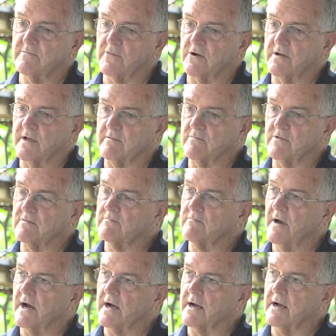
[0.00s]
got in with
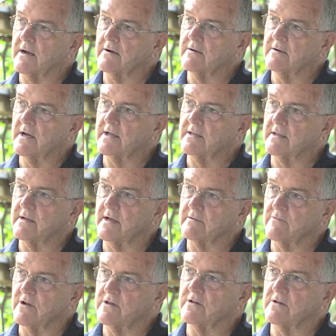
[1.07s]
Marco
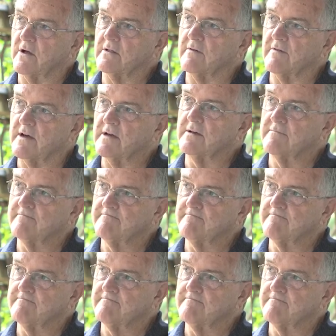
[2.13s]
and Rich and Oliver.